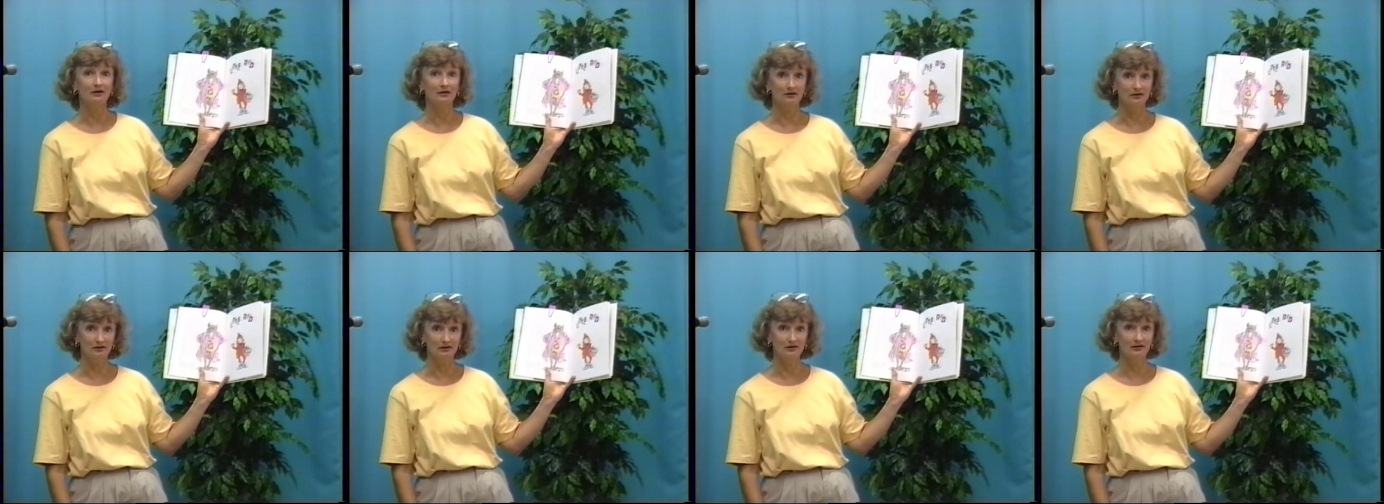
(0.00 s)

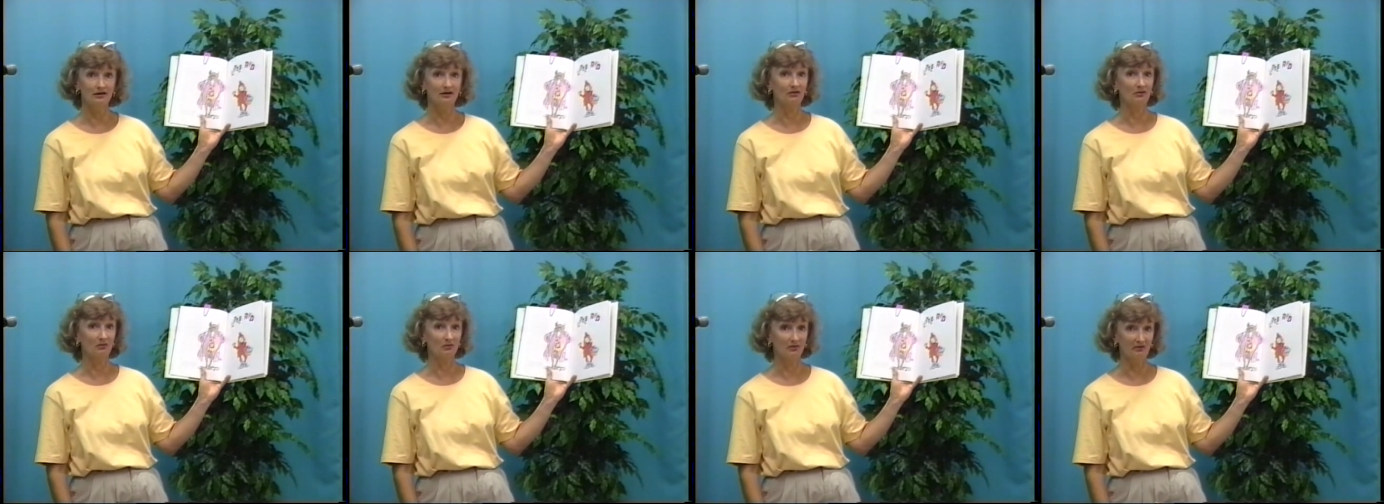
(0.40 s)

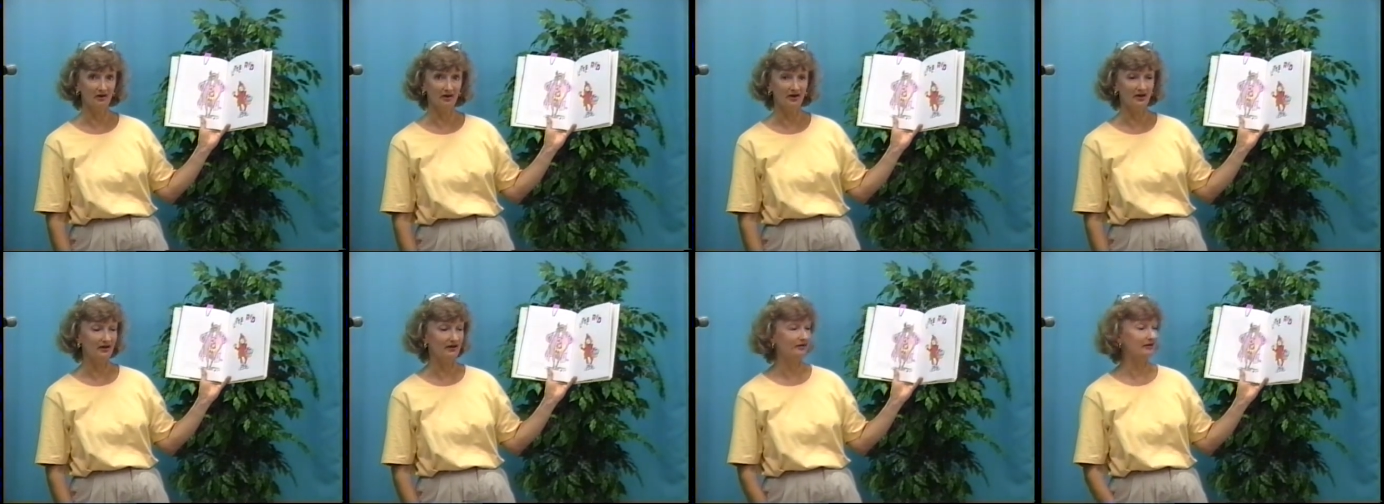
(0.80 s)
Little
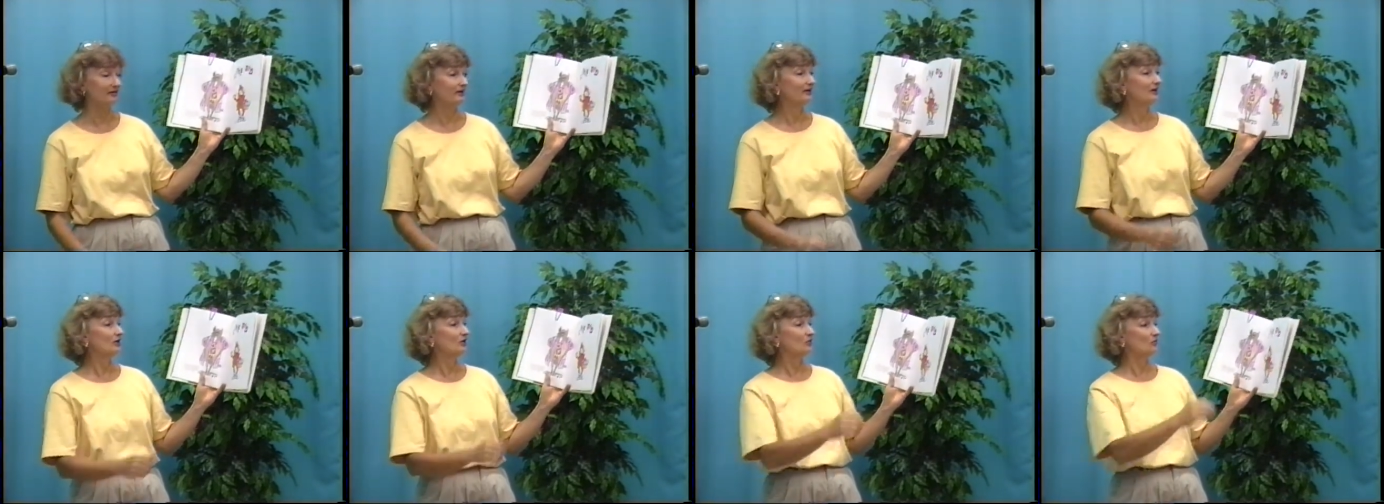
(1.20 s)
Red.
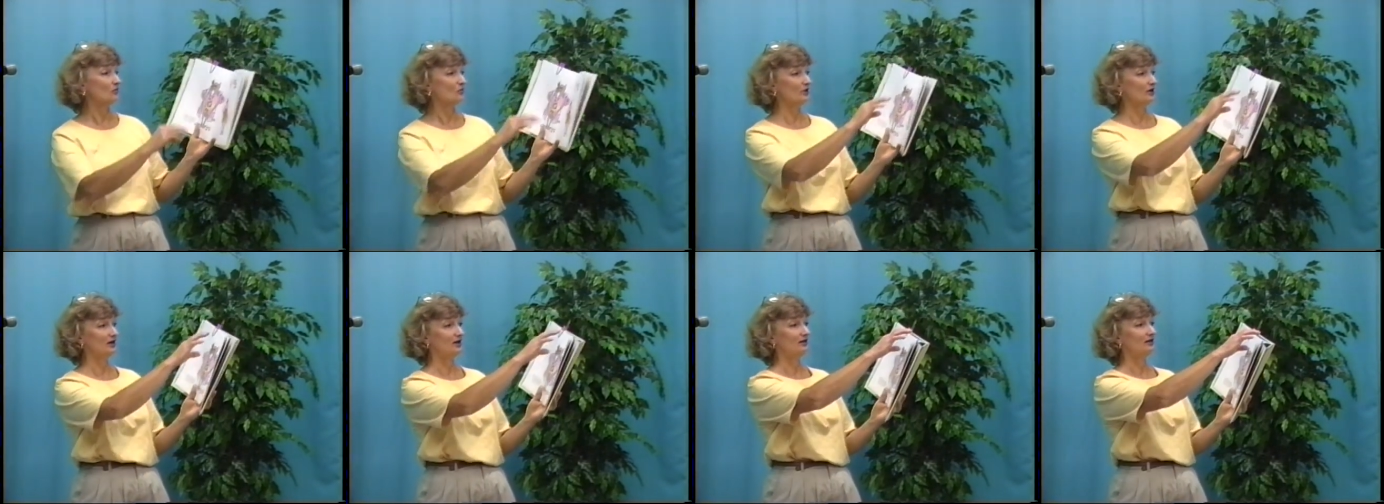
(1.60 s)

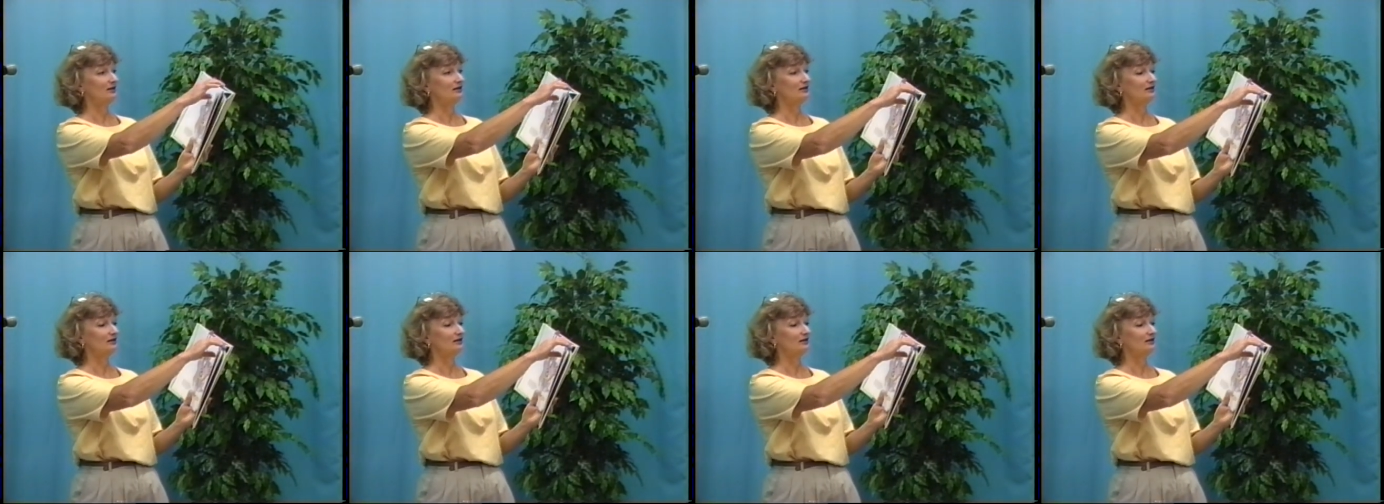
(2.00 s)
Well,